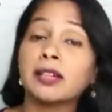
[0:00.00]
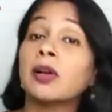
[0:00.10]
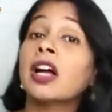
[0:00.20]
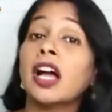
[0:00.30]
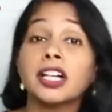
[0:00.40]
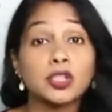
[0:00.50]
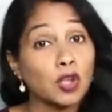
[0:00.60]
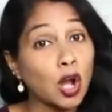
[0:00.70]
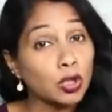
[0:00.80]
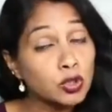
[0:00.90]
and it is
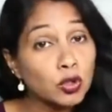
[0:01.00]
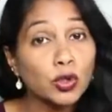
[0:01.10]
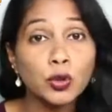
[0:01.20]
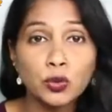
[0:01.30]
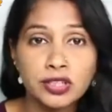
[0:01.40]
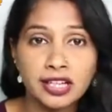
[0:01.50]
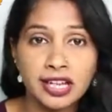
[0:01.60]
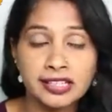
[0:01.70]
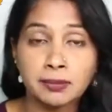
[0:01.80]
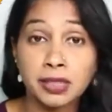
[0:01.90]
also used
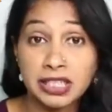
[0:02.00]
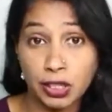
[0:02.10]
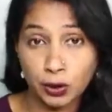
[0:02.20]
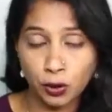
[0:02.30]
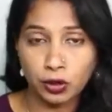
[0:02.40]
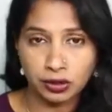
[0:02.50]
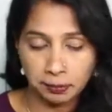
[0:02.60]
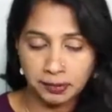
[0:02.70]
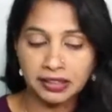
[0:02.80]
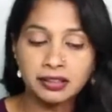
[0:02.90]
as a mosquito
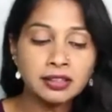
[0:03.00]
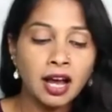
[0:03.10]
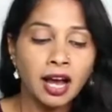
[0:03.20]
repellent.